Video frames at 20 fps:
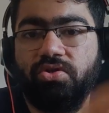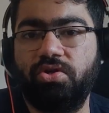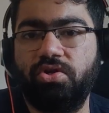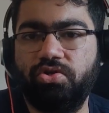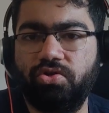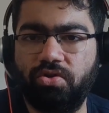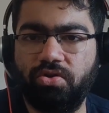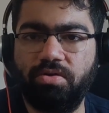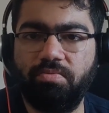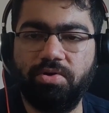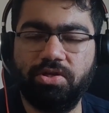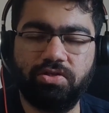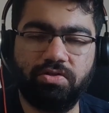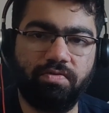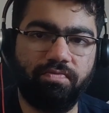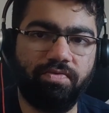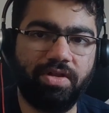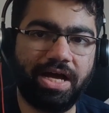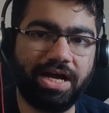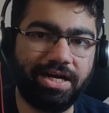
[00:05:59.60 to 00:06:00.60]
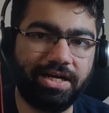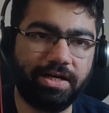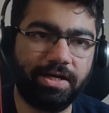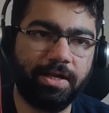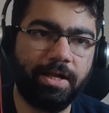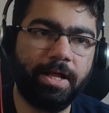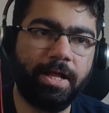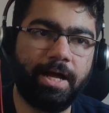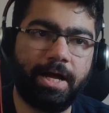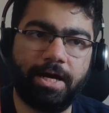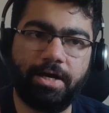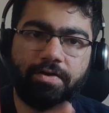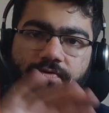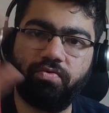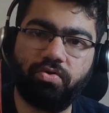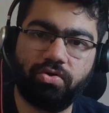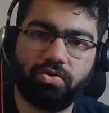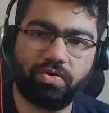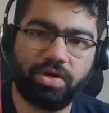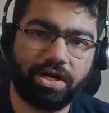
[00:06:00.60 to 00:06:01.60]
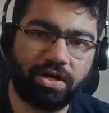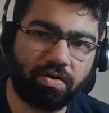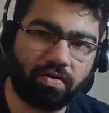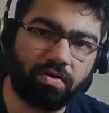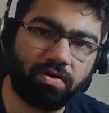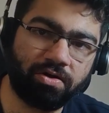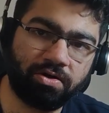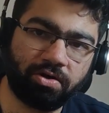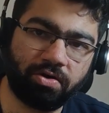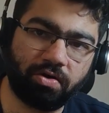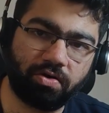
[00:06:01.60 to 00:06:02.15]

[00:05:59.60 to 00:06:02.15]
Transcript: search on the base of that and you want to get all the